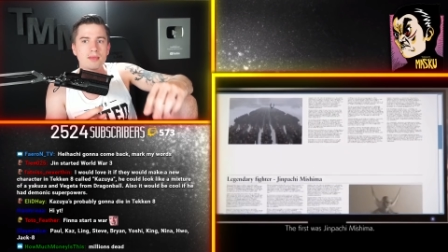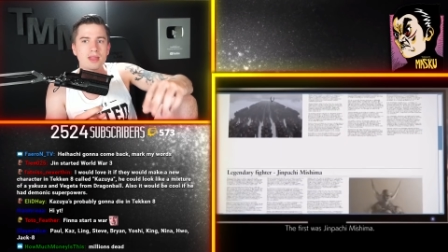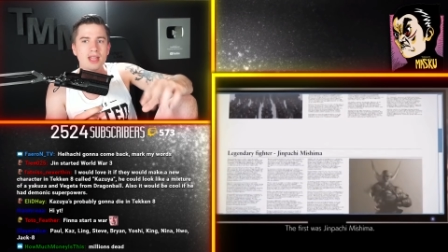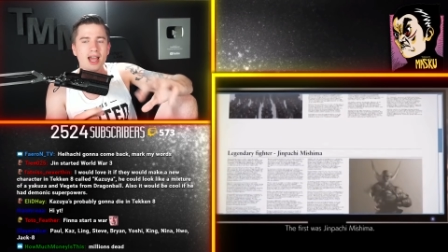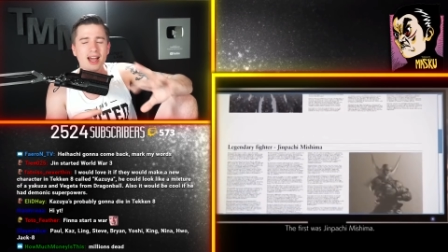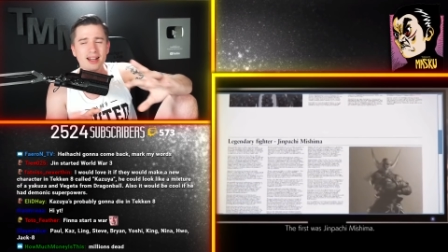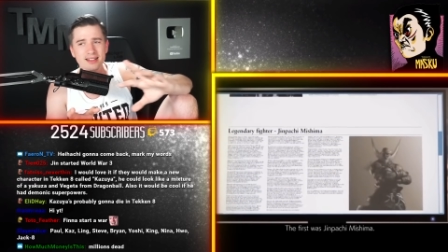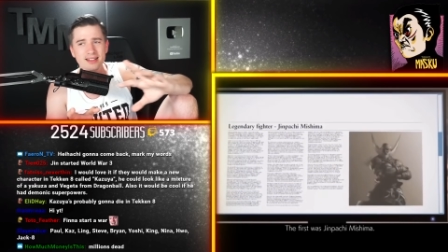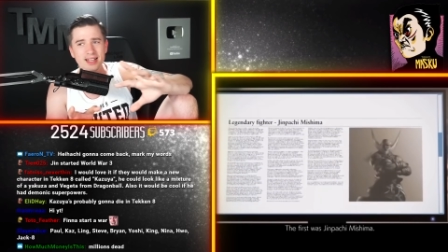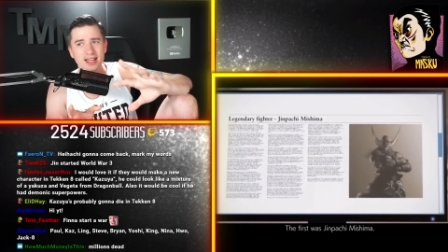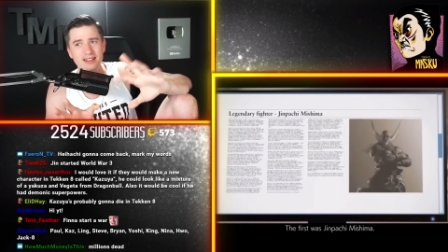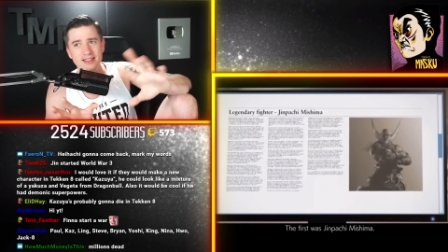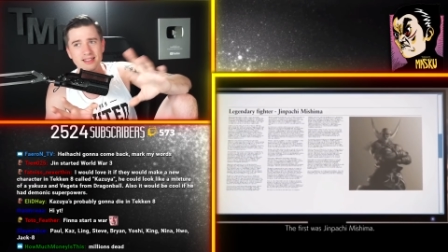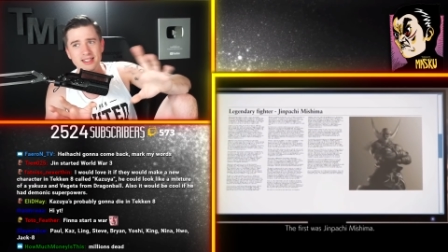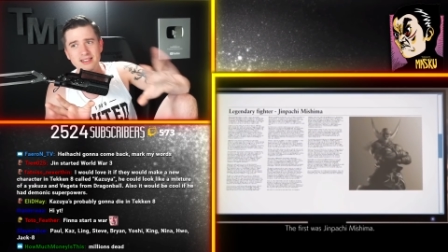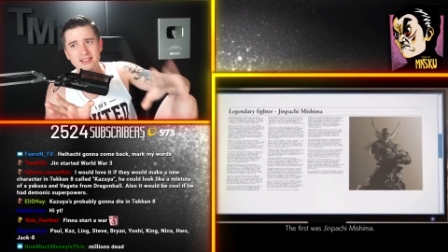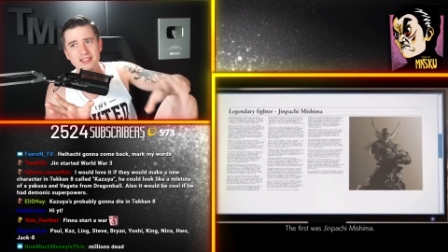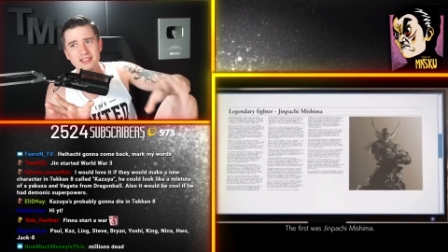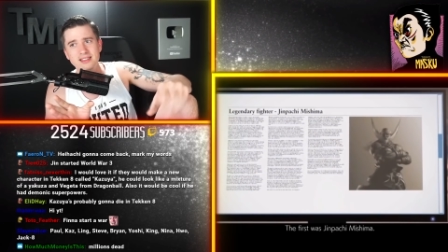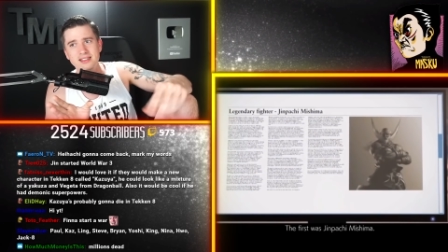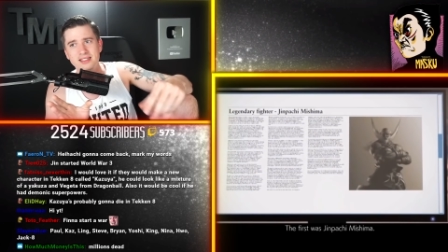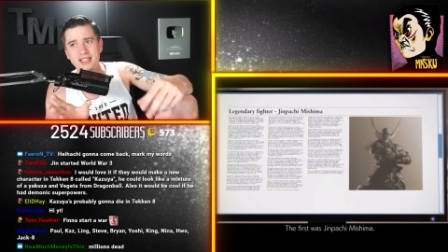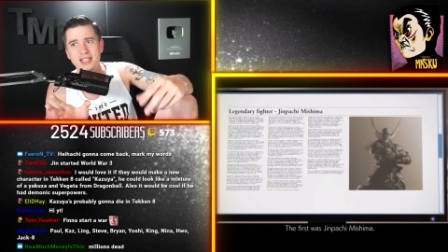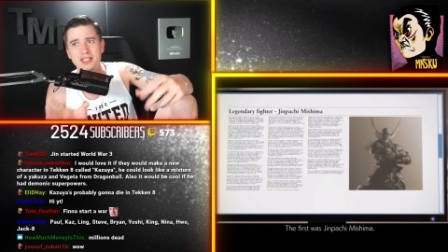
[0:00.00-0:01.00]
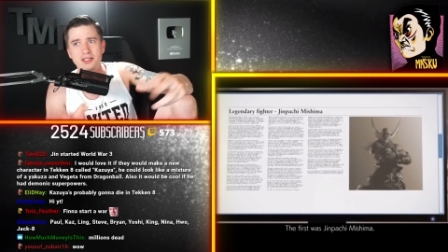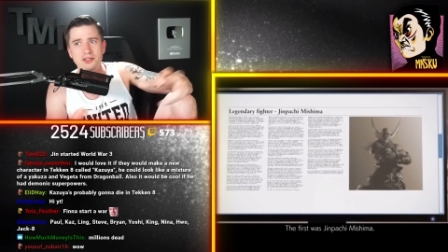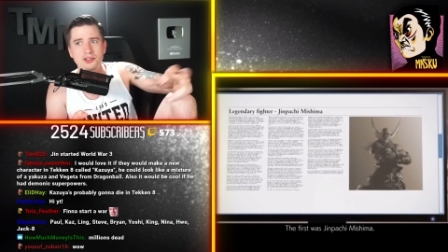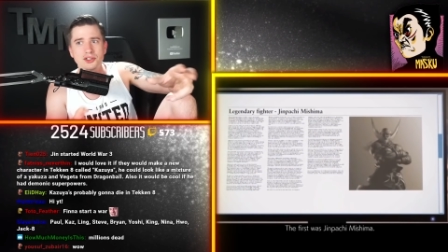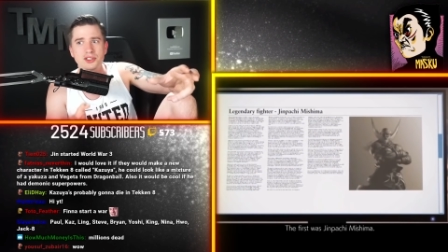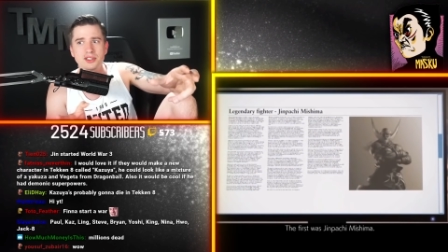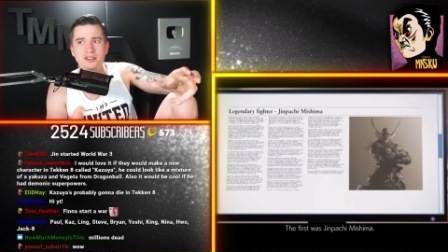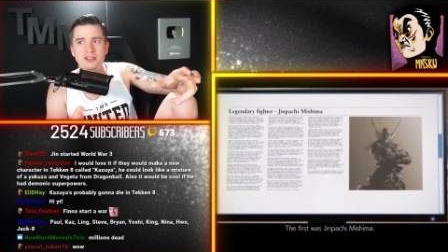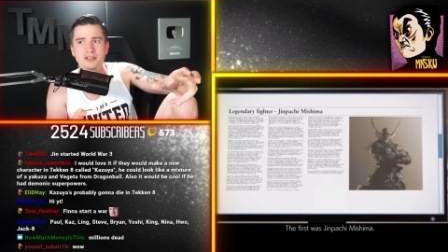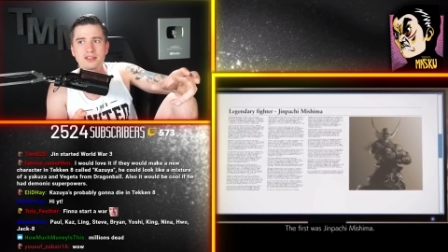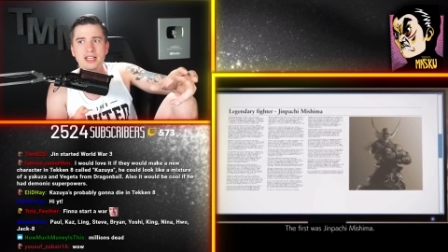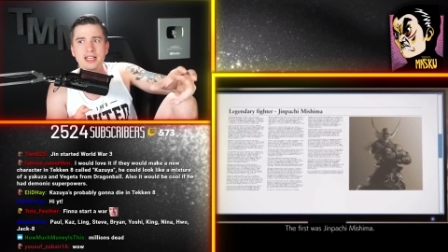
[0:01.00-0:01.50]
And this is
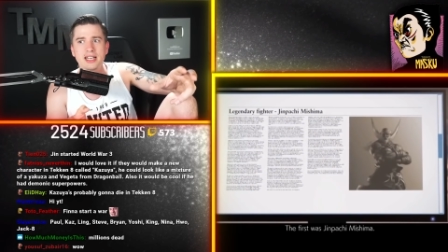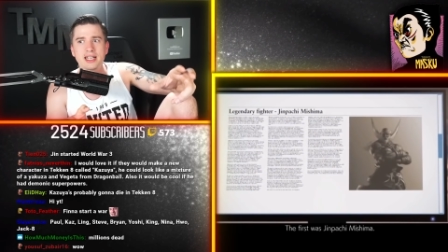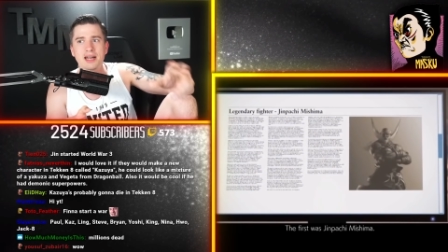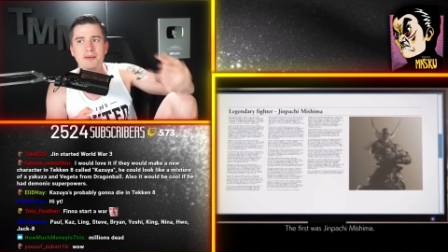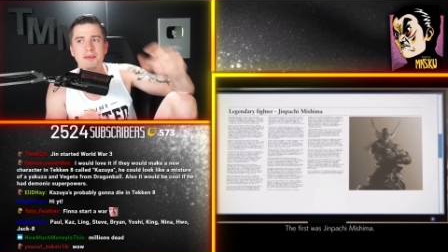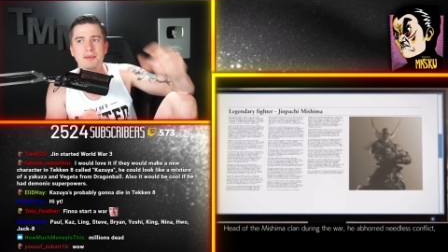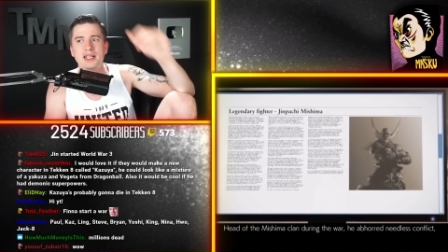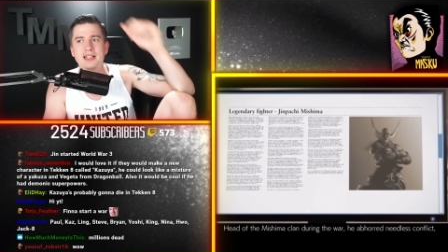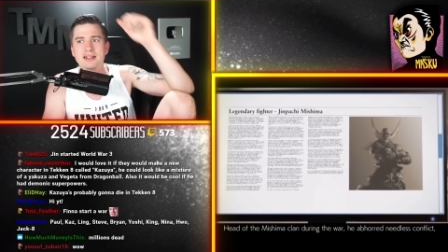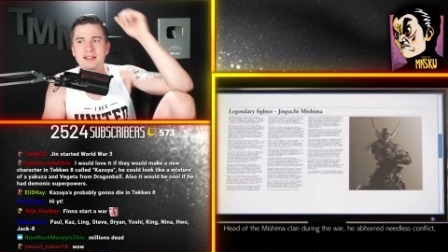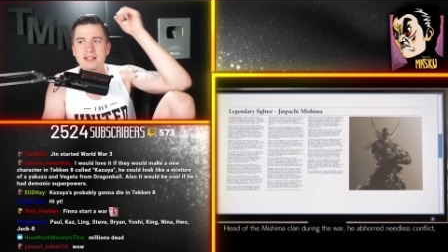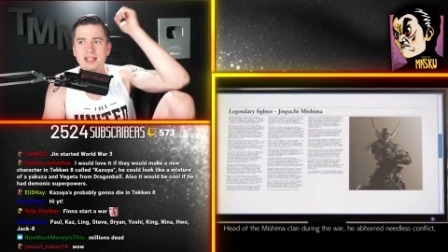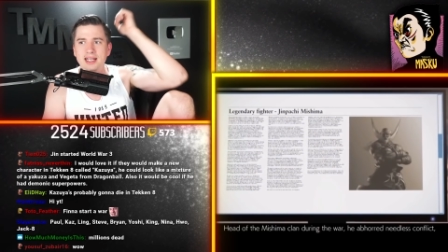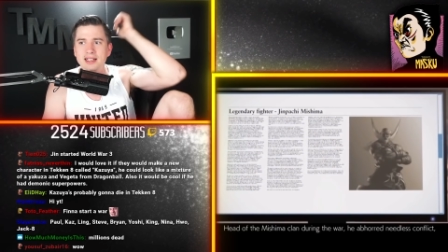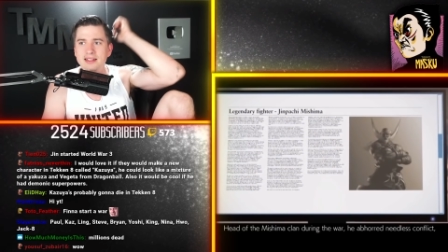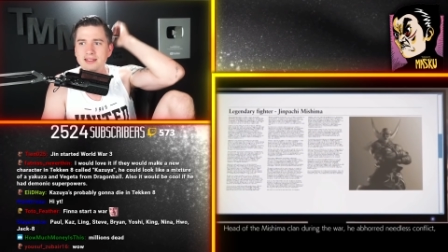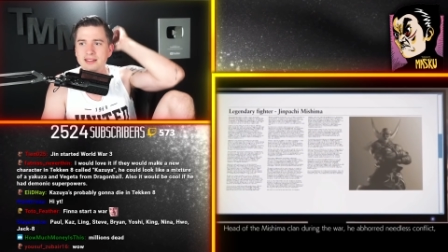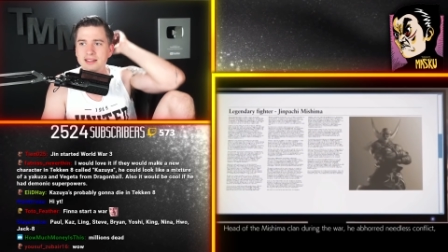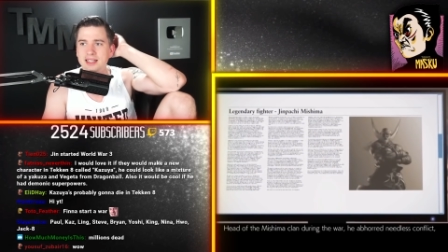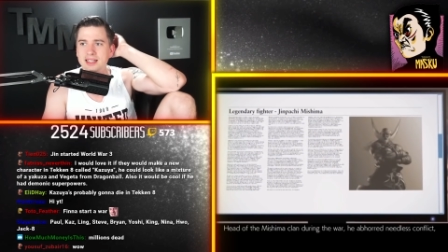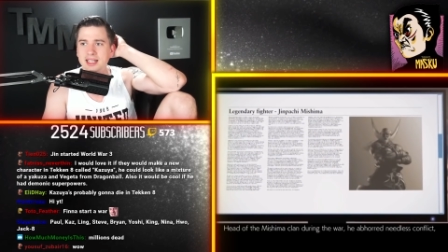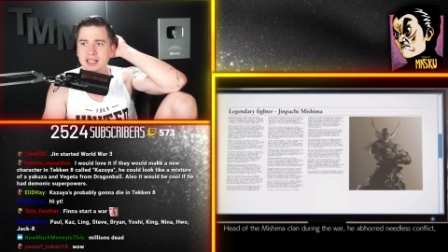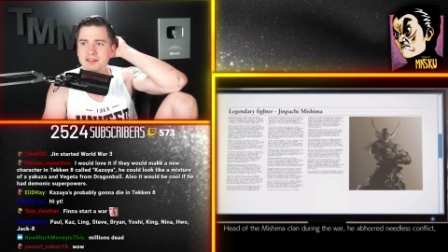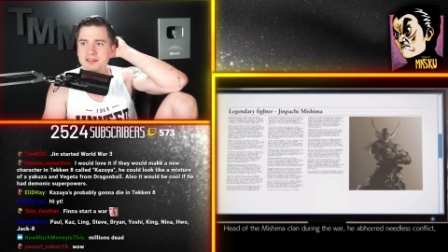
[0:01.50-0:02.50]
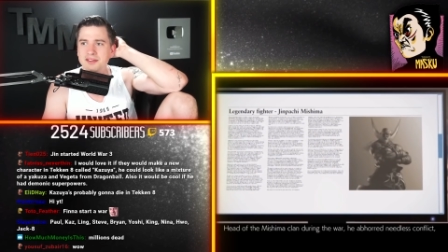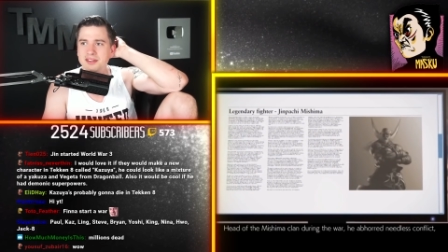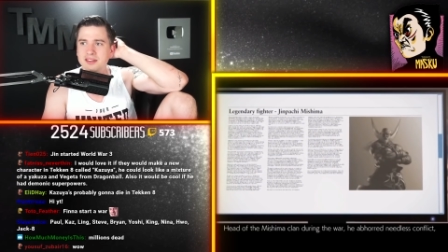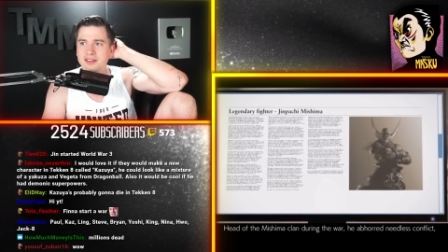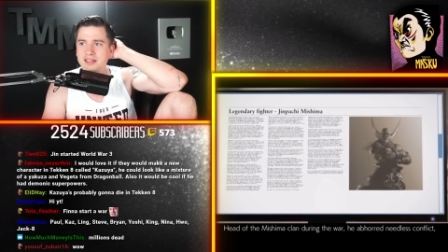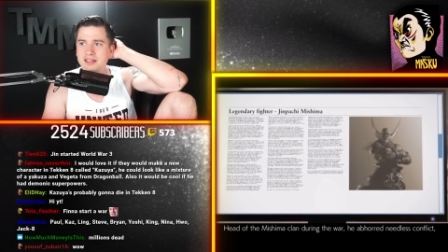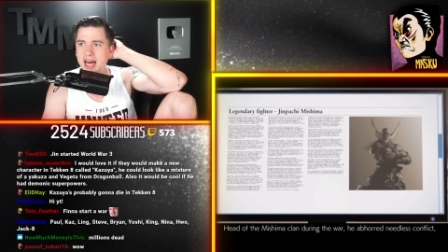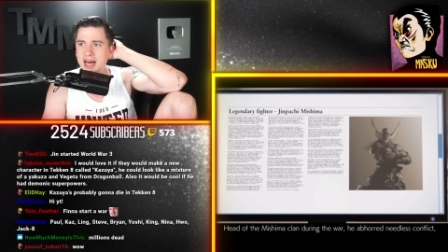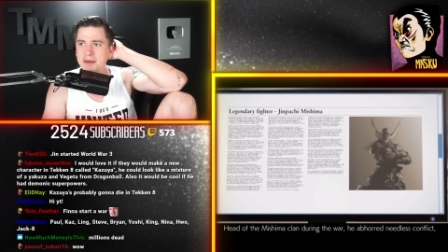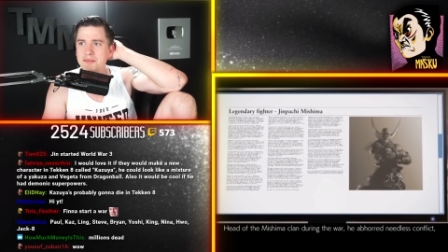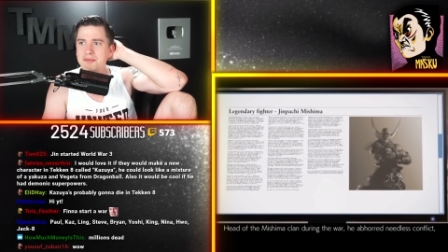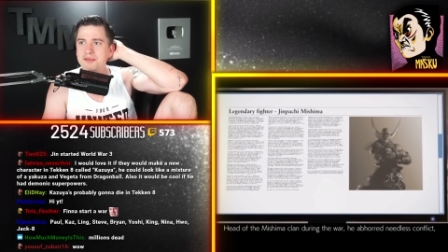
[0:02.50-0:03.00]
interesting. I mean, it gives gives
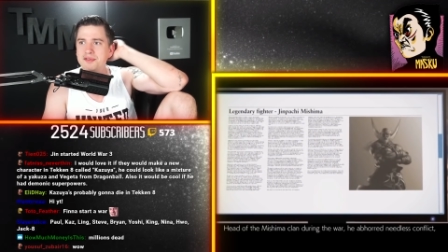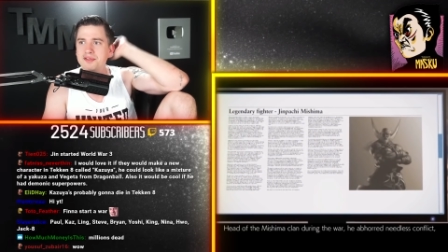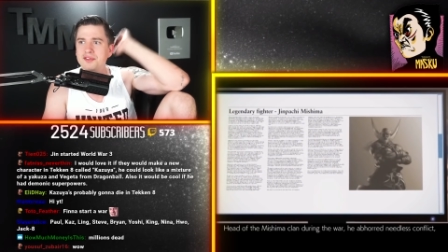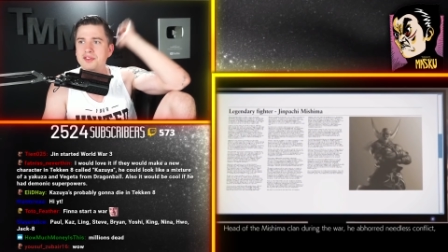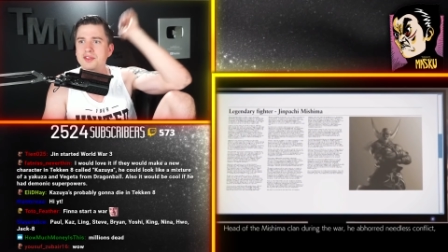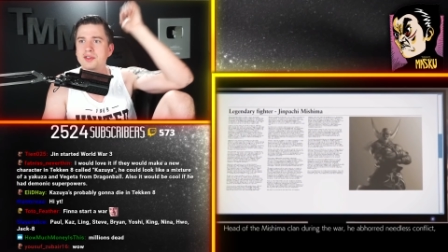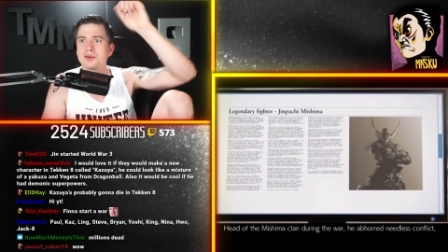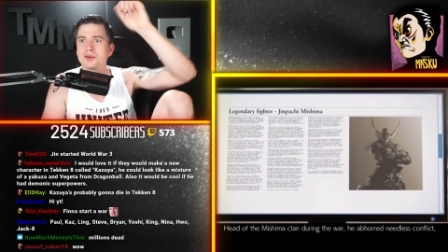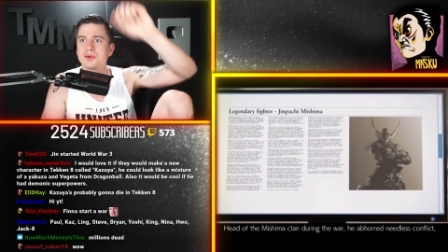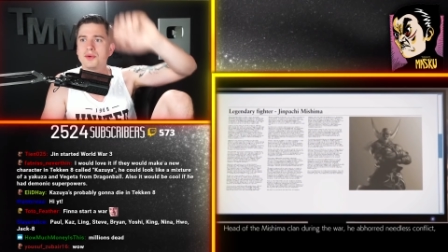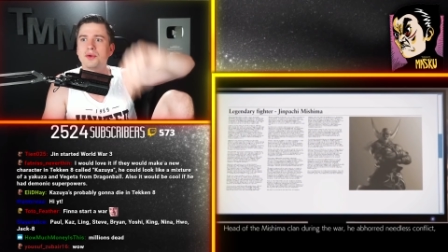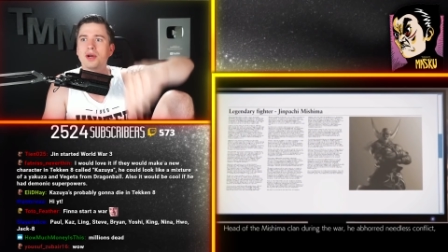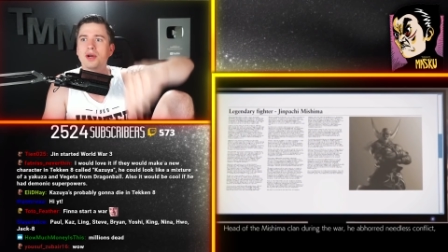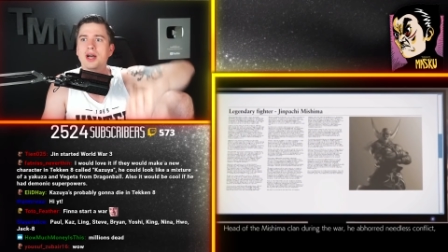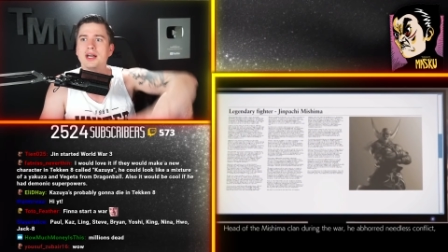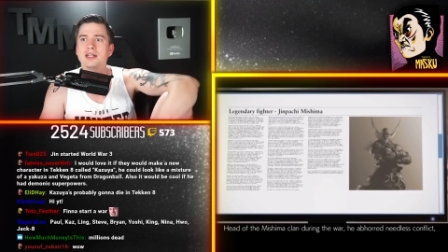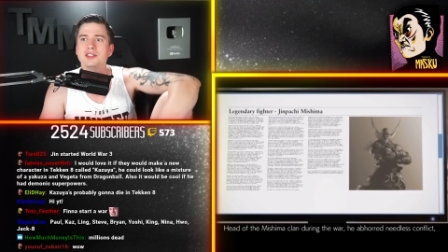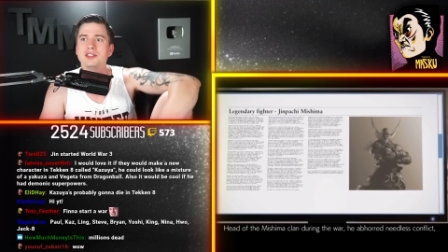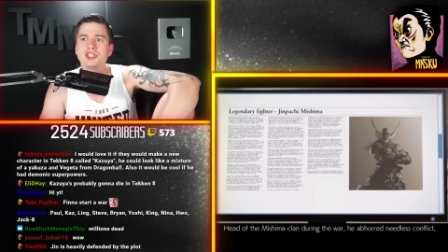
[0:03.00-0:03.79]
depth to uh,